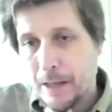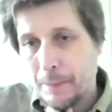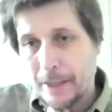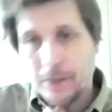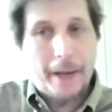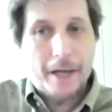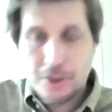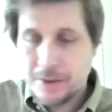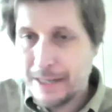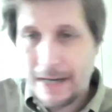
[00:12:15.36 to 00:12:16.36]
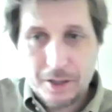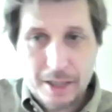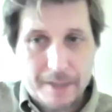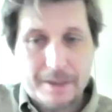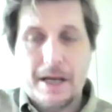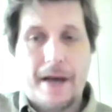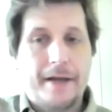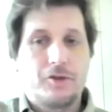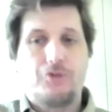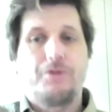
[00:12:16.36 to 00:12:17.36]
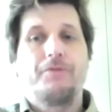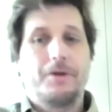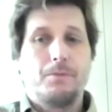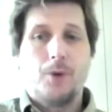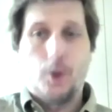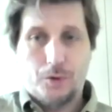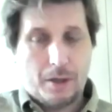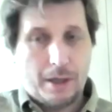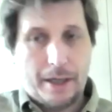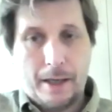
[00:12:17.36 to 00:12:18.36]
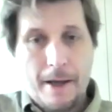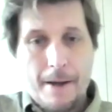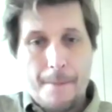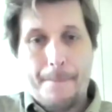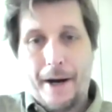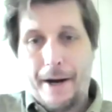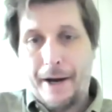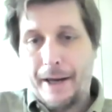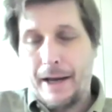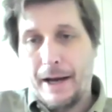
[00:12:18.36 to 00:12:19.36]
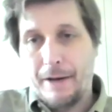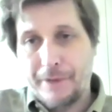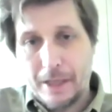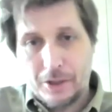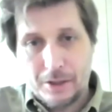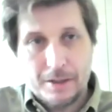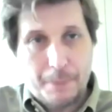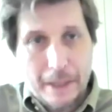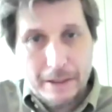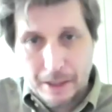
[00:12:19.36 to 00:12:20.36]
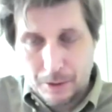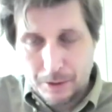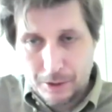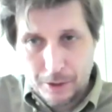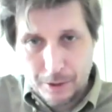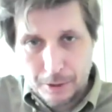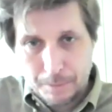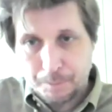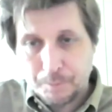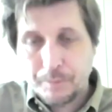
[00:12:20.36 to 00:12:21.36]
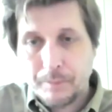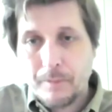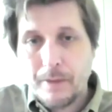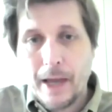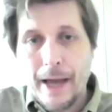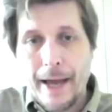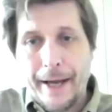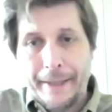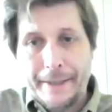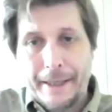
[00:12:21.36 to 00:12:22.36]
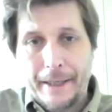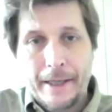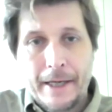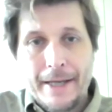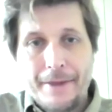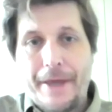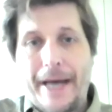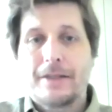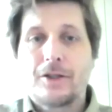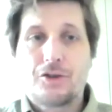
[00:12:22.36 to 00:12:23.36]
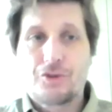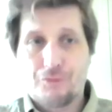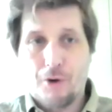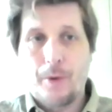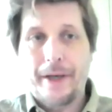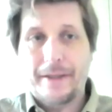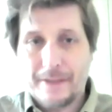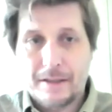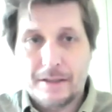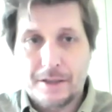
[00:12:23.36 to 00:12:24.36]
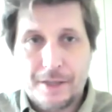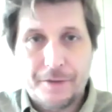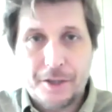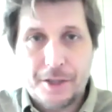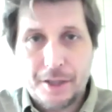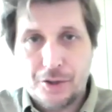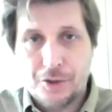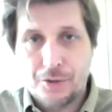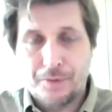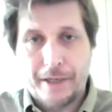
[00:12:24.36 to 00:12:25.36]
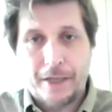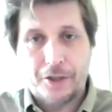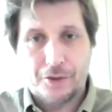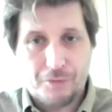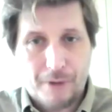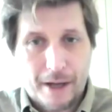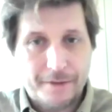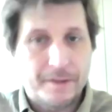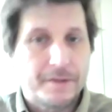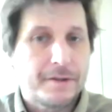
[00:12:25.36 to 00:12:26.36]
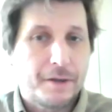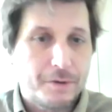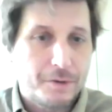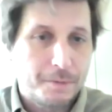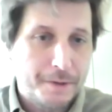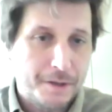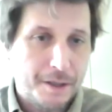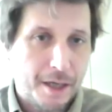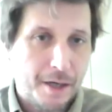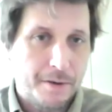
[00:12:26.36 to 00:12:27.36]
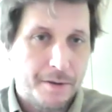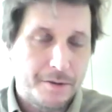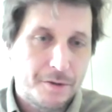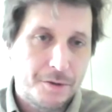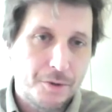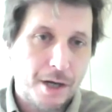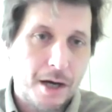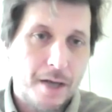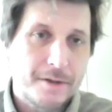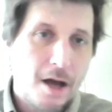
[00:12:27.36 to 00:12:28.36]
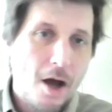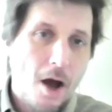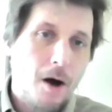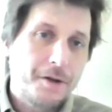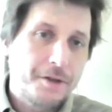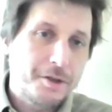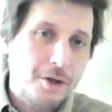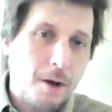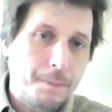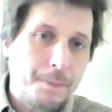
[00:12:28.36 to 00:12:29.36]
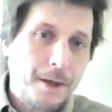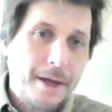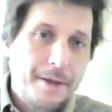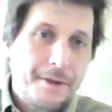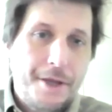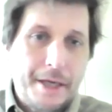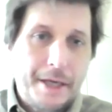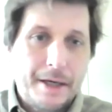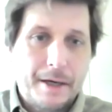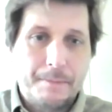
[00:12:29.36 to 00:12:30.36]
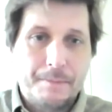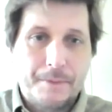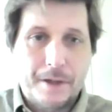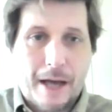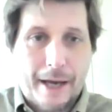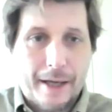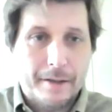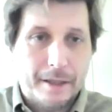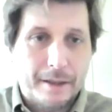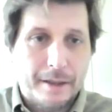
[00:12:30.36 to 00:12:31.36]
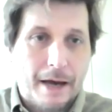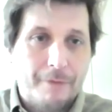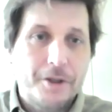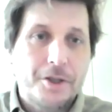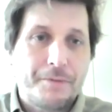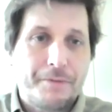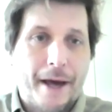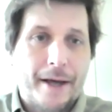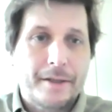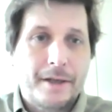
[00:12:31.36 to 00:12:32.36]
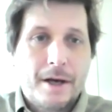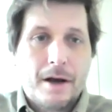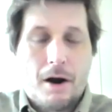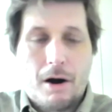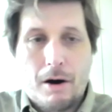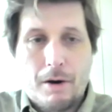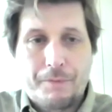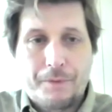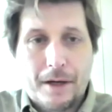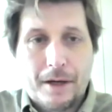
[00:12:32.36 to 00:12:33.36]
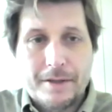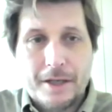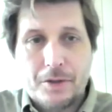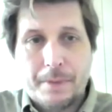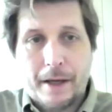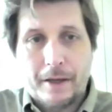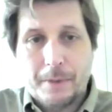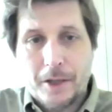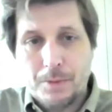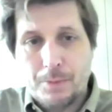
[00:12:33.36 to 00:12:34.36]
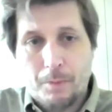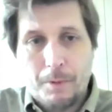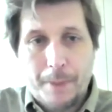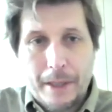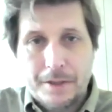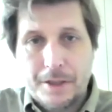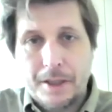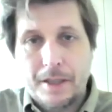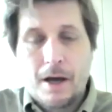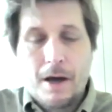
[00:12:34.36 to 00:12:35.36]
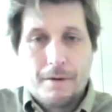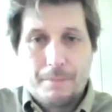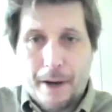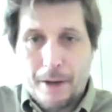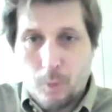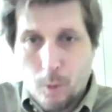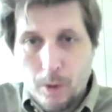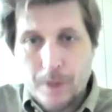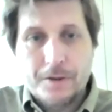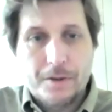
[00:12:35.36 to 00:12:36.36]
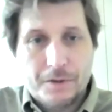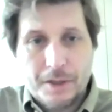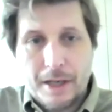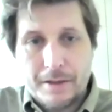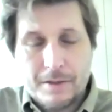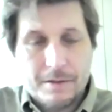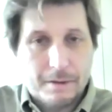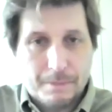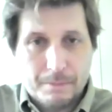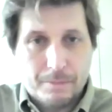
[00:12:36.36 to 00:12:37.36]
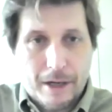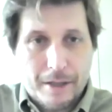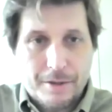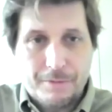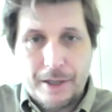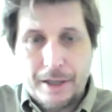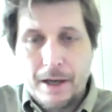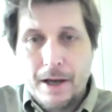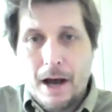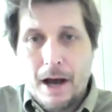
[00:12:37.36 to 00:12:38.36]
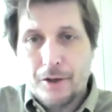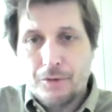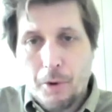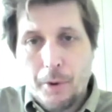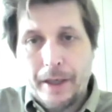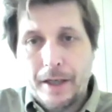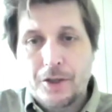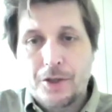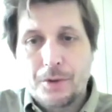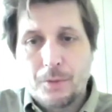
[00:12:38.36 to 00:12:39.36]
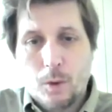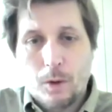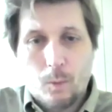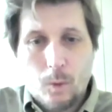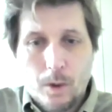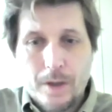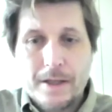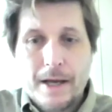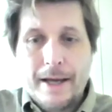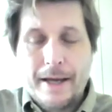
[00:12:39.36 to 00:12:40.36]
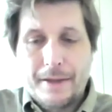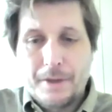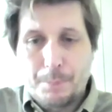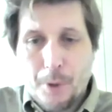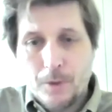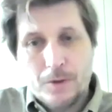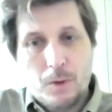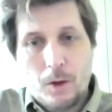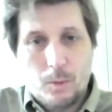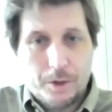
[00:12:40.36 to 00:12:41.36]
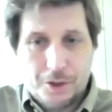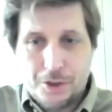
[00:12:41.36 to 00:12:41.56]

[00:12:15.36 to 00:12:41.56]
expansions that are these days driven mostly by financial stability concerns. And that growing sensitivity to financial crises can also be seen here in these two charts. On the top, the average effect of central bank expansion probability by wars. You see that's relatively high, growing into the world wars. In the post-World War